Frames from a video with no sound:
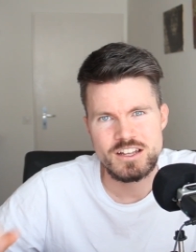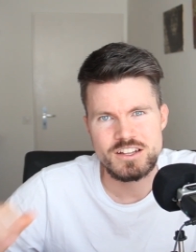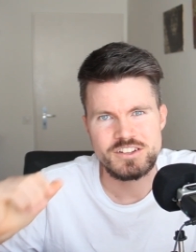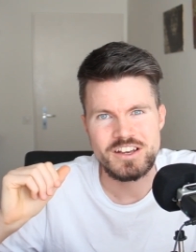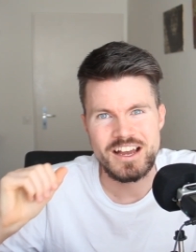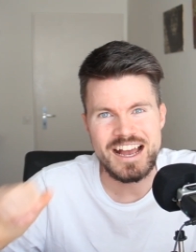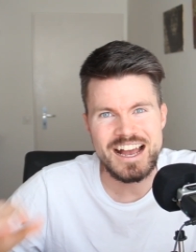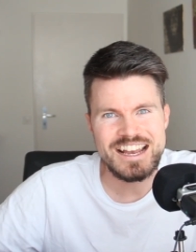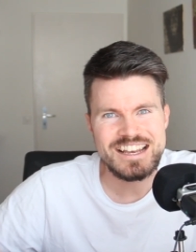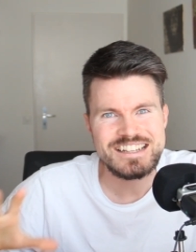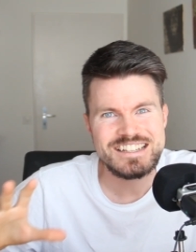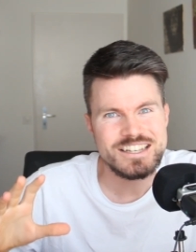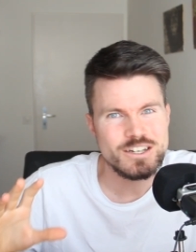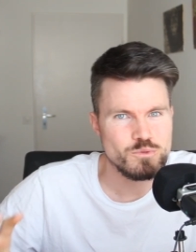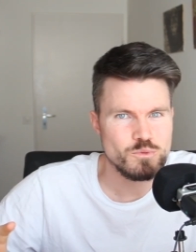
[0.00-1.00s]
the
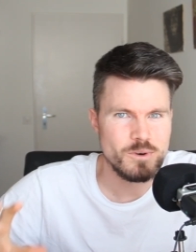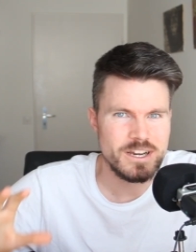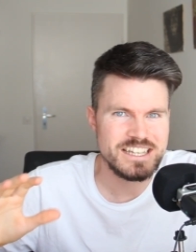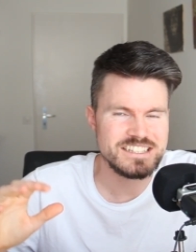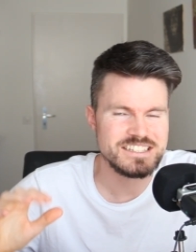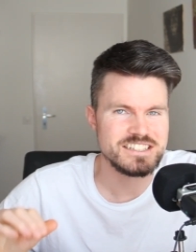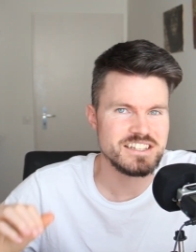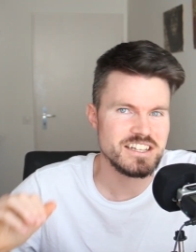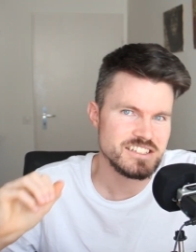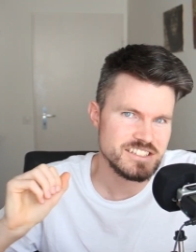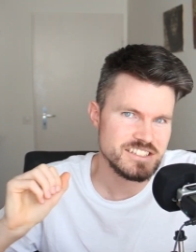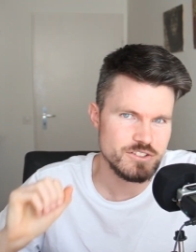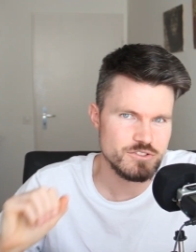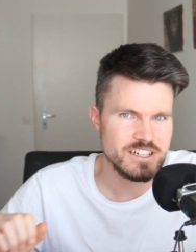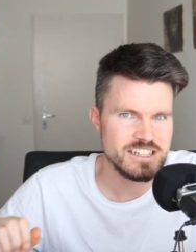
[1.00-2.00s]
highly awaited
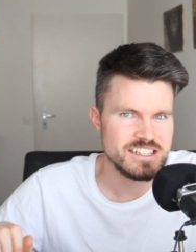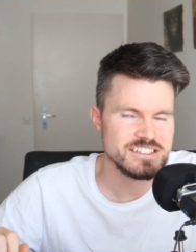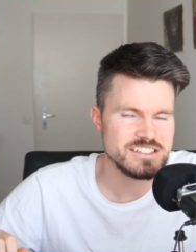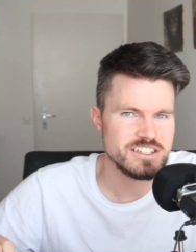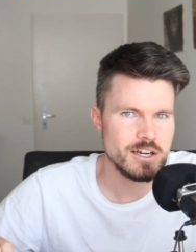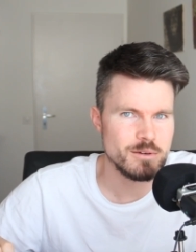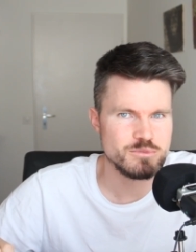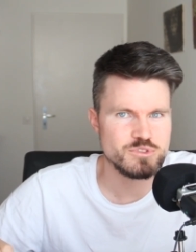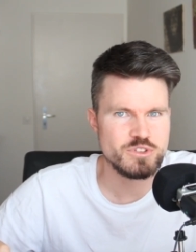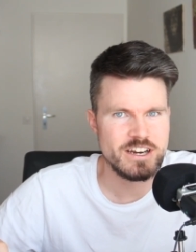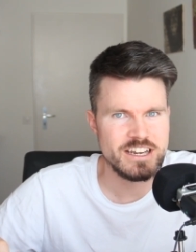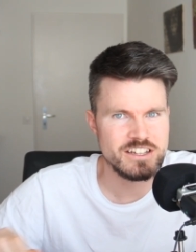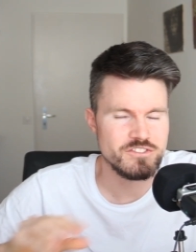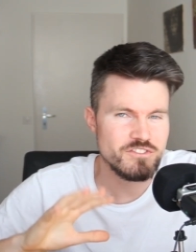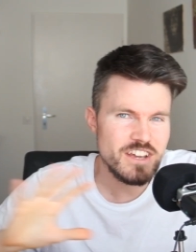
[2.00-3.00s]
Serenity
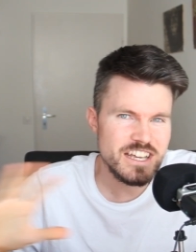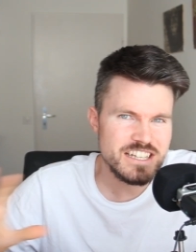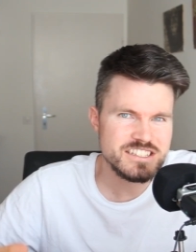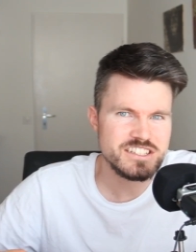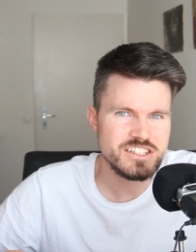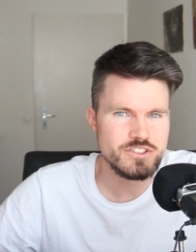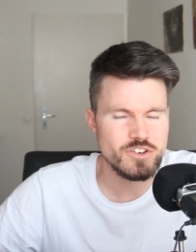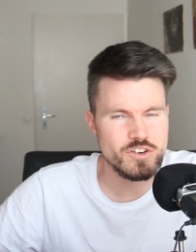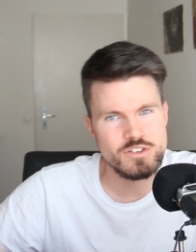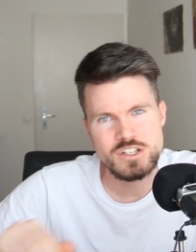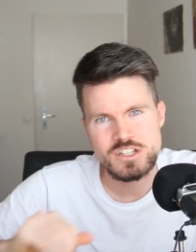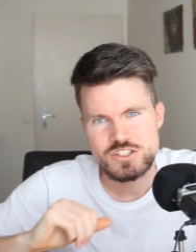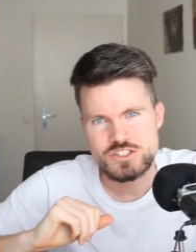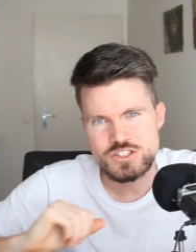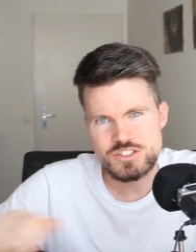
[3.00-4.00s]
upgrade, phase zero
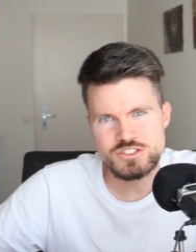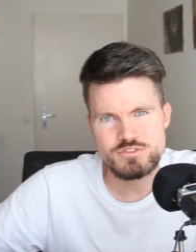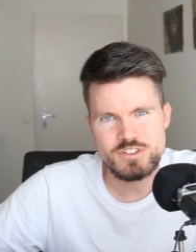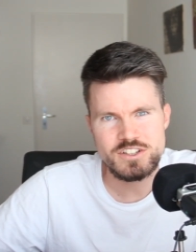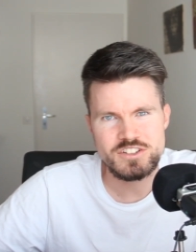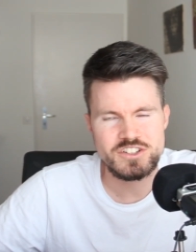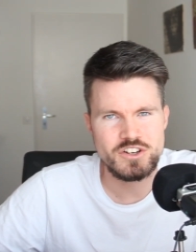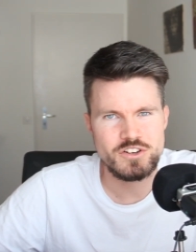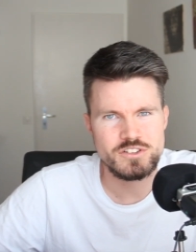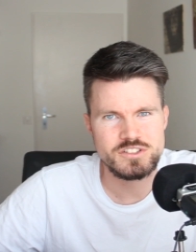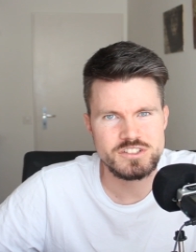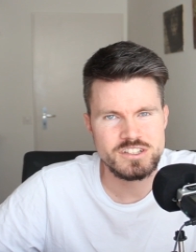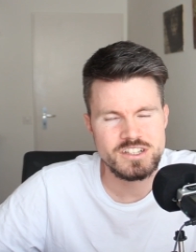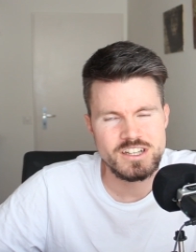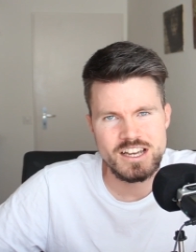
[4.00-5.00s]
just around the
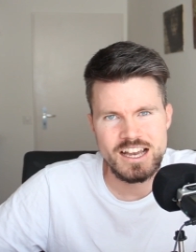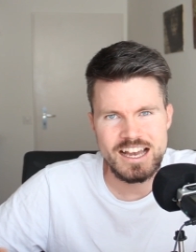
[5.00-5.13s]
corner.